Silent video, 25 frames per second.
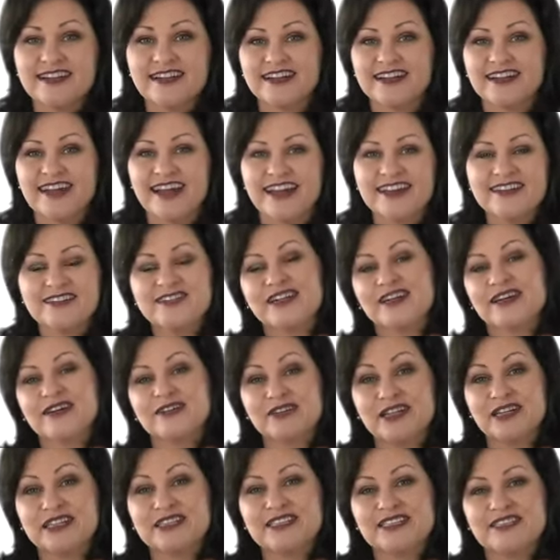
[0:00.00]
okay,
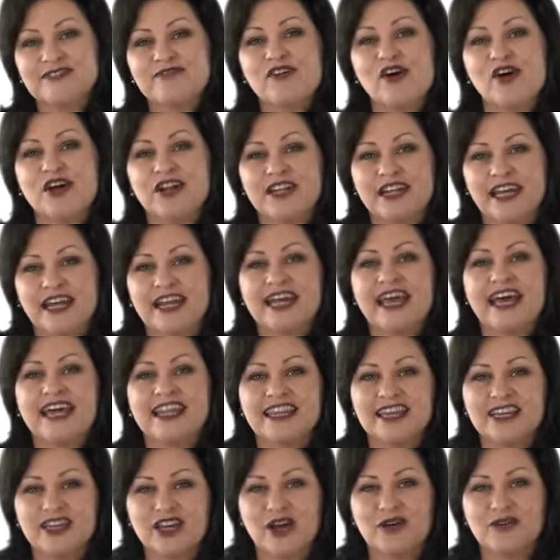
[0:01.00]
let's find out how
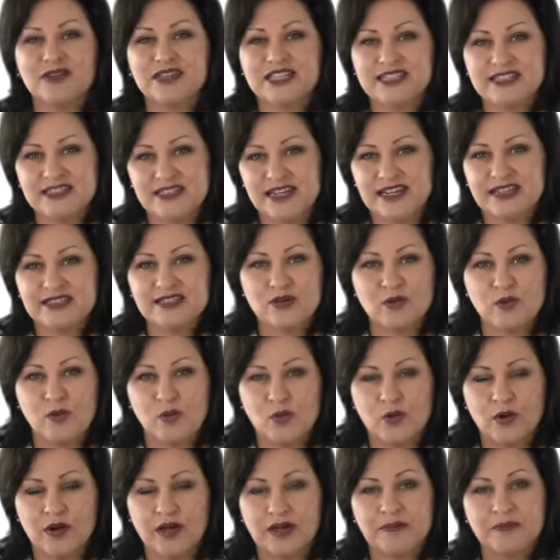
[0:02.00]
they go in this next
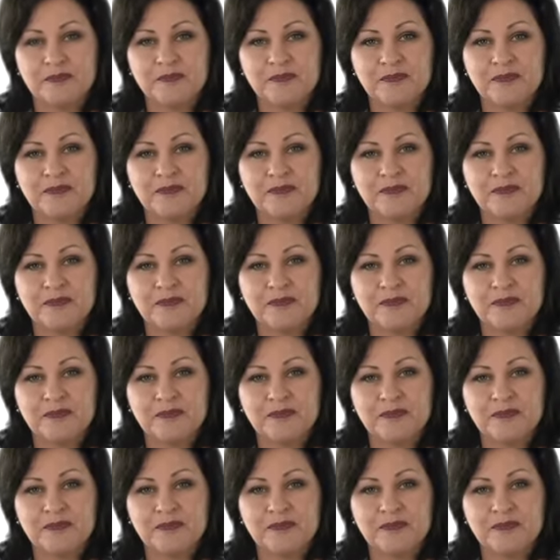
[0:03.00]
quarter.